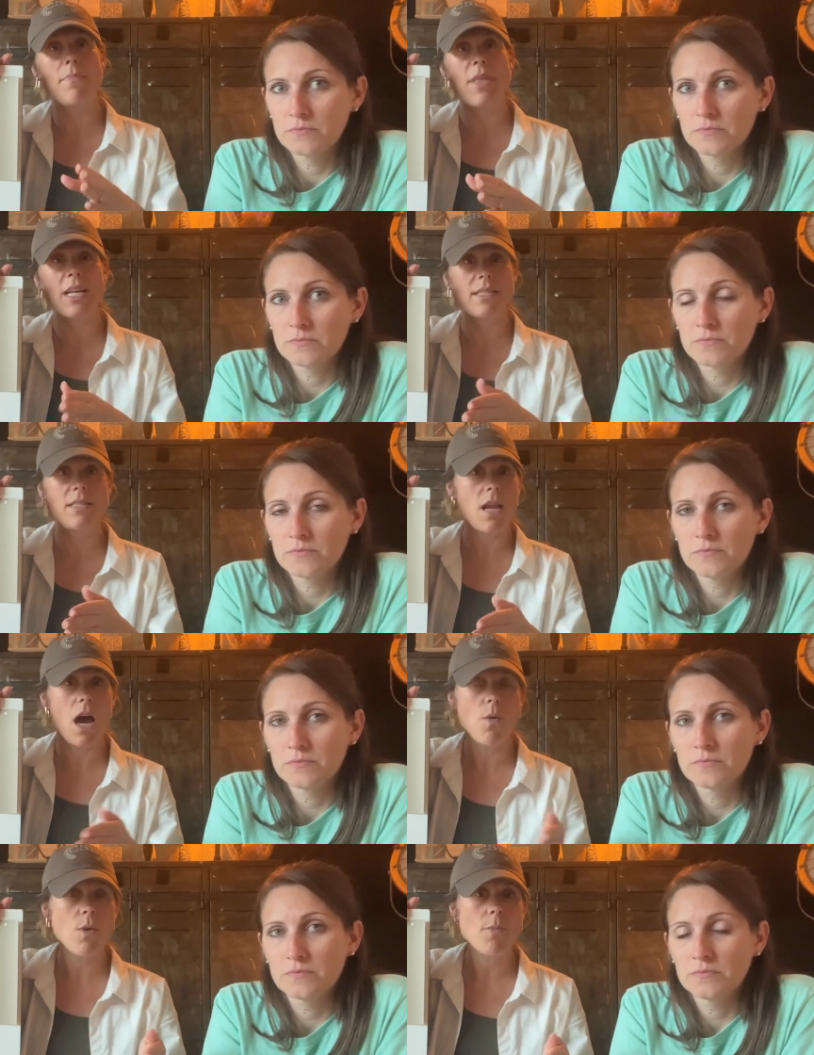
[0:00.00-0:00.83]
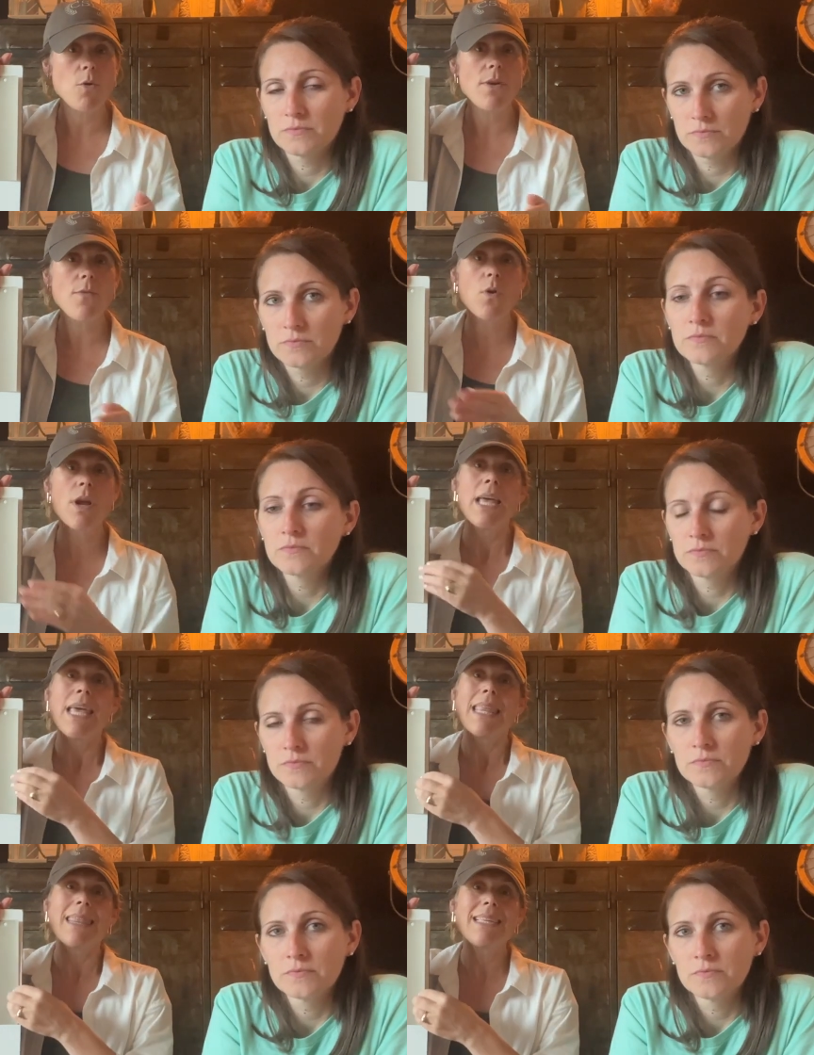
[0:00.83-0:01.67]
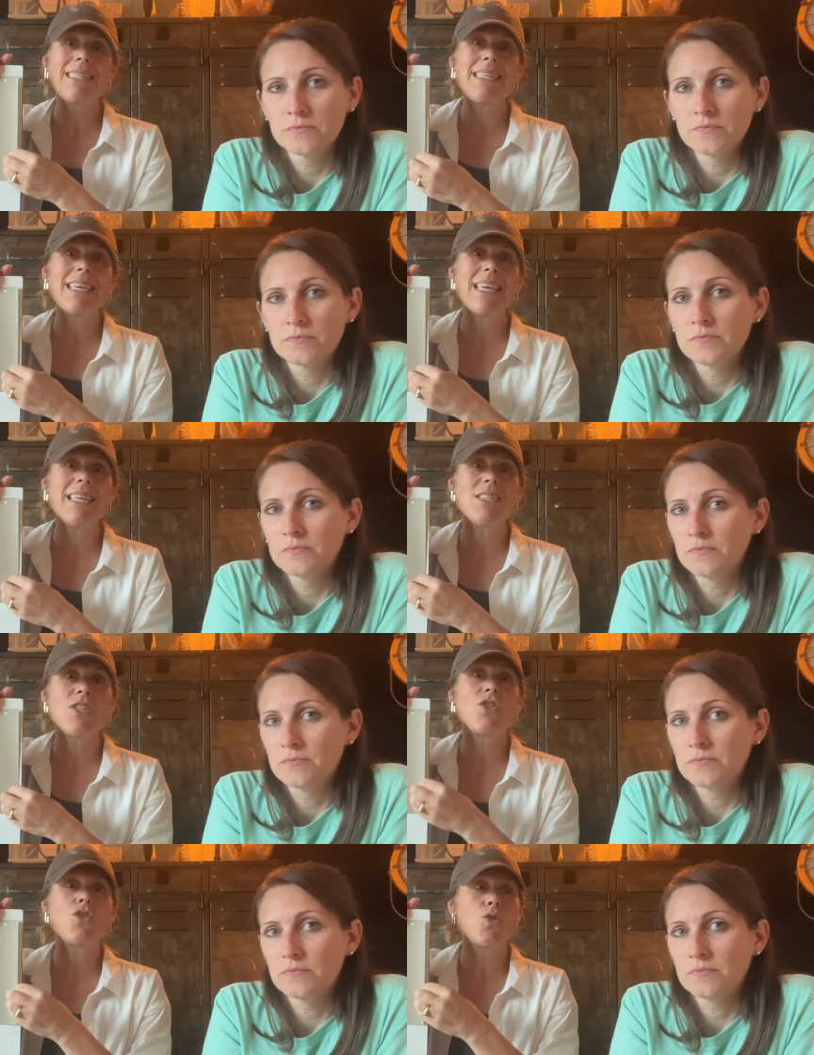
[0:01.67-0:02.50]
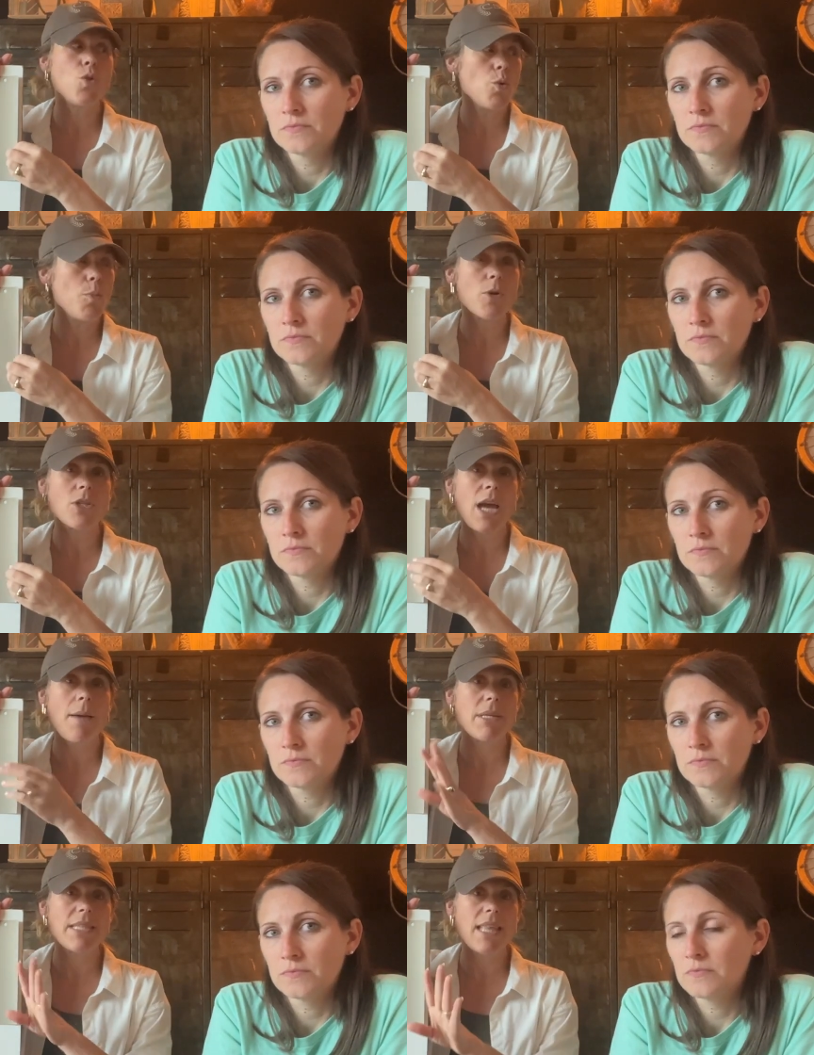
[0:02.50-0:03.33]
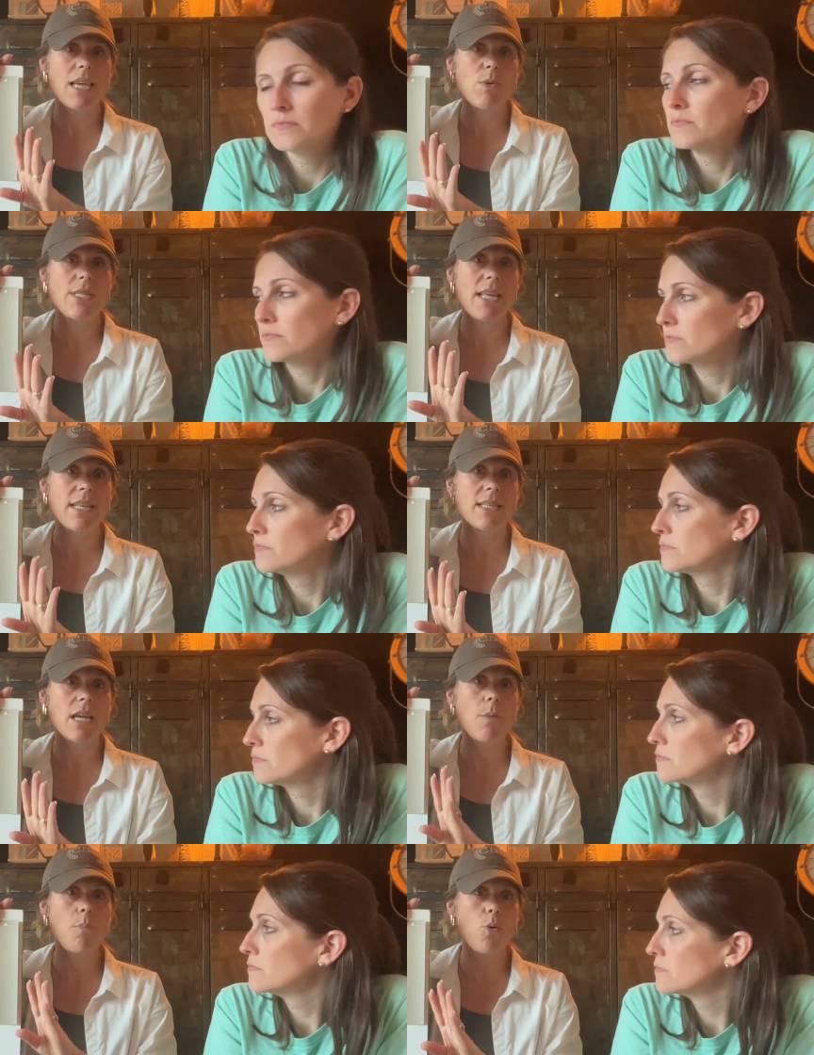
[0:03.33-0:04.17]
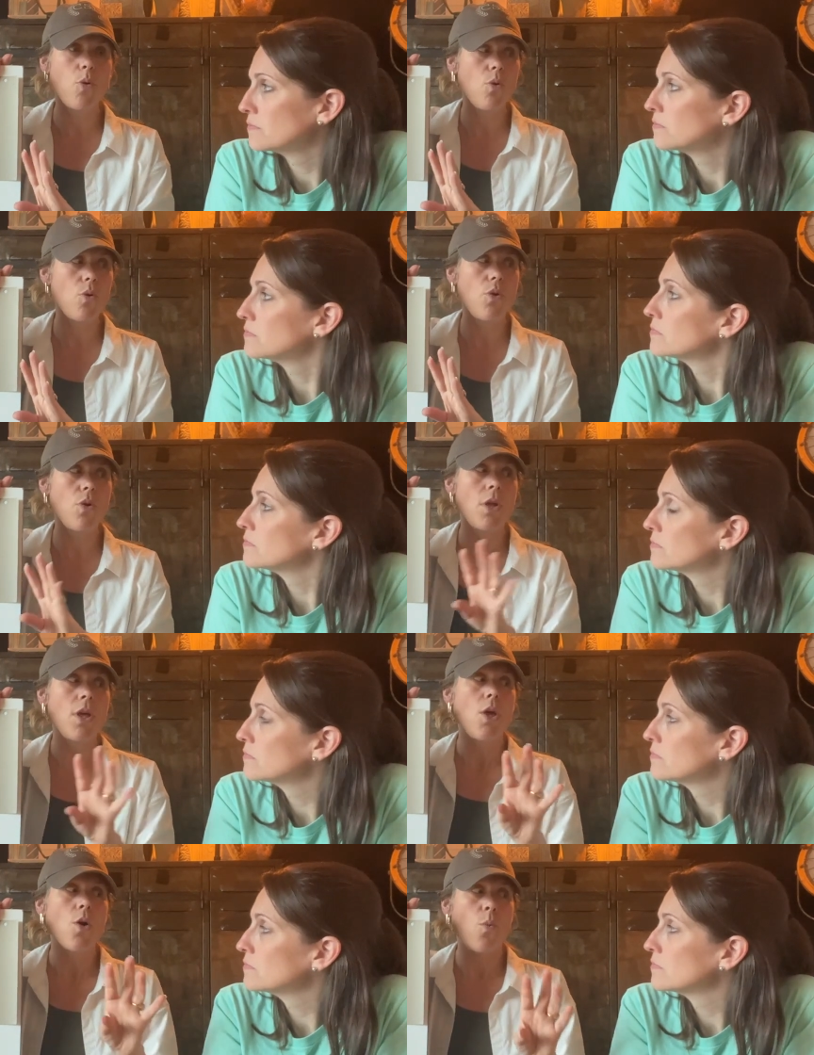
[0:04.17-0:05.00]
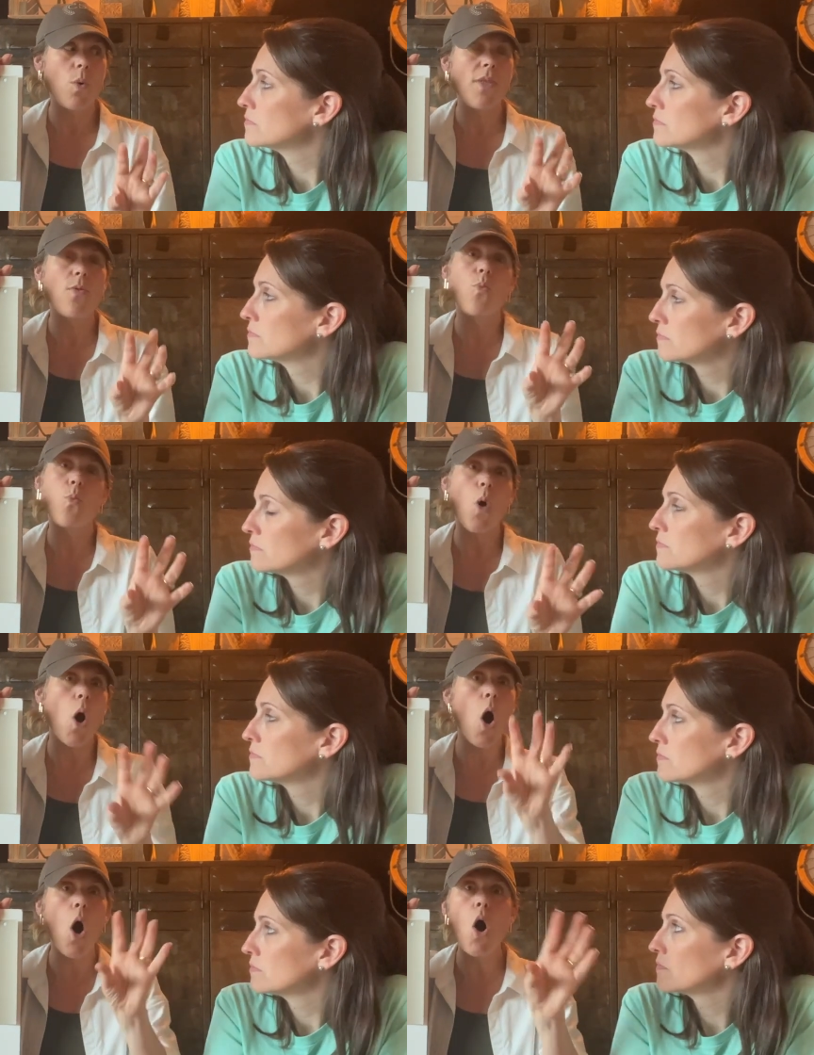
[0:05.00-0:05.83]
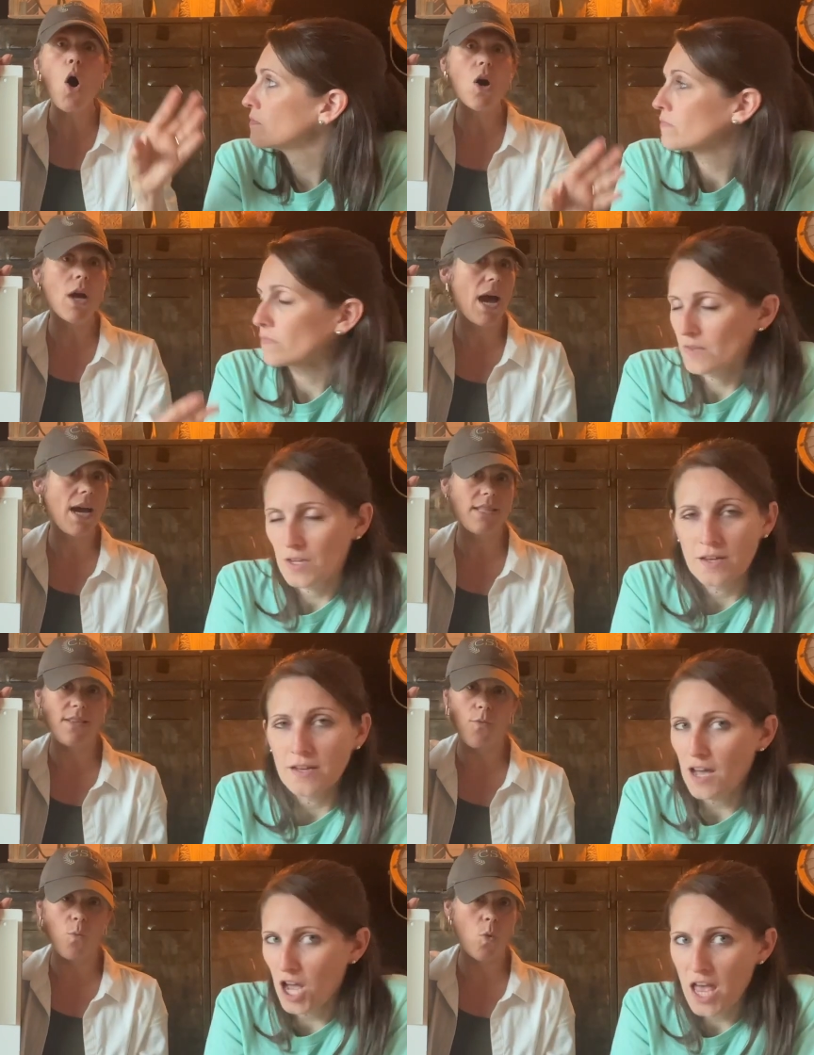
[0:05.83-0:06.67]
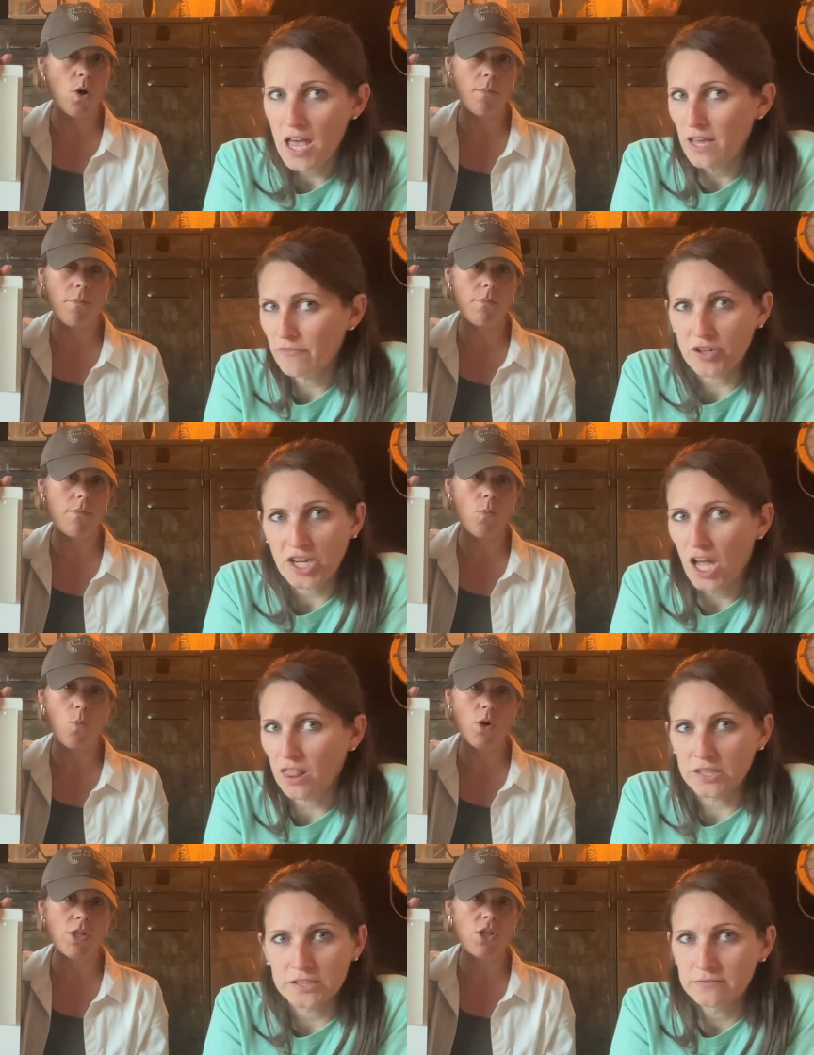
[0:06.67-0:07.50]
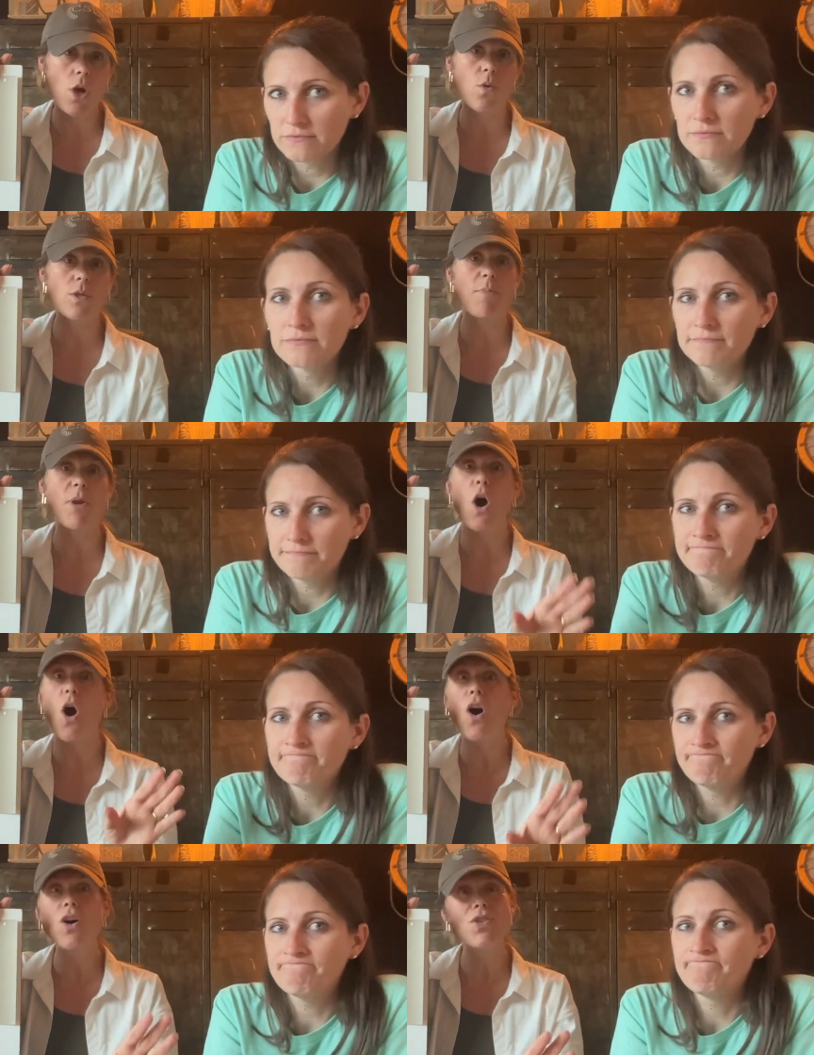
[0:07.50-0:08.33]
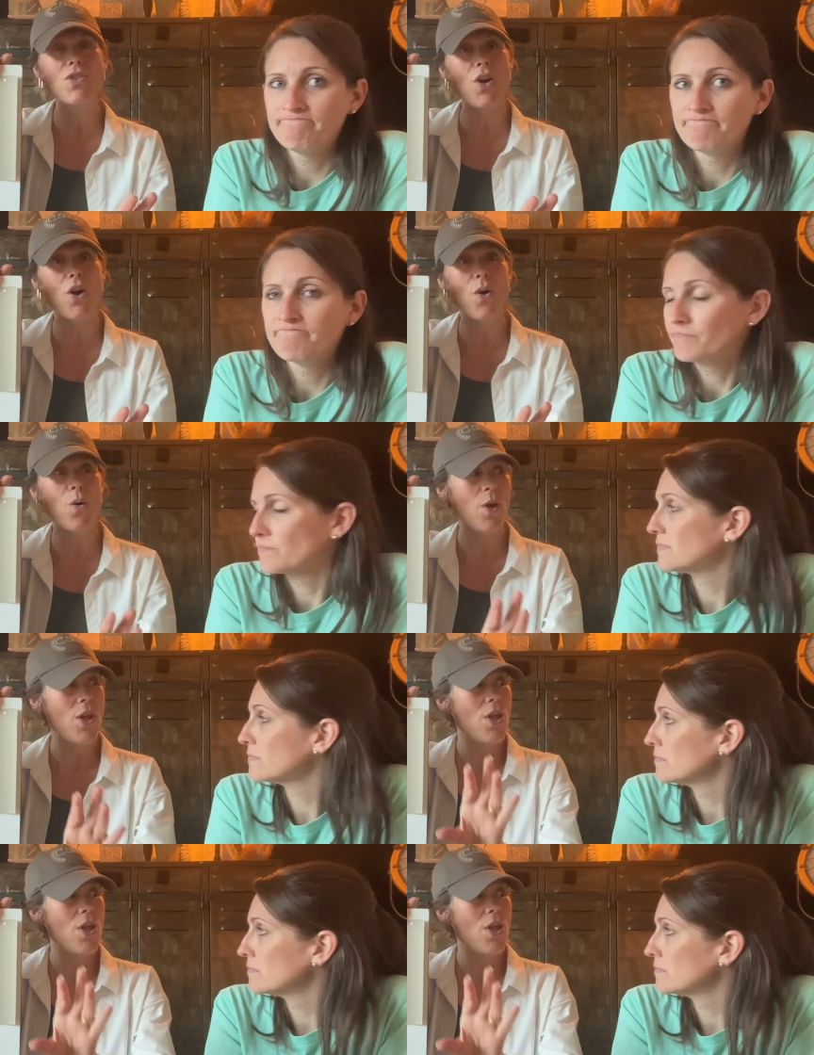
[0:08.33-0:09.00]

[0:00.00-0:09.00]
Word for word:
Speaker 1: that's not what i'm going for this is super timeless like we said it's going to pull with all kinds of warm wood tones but mm-hmm. also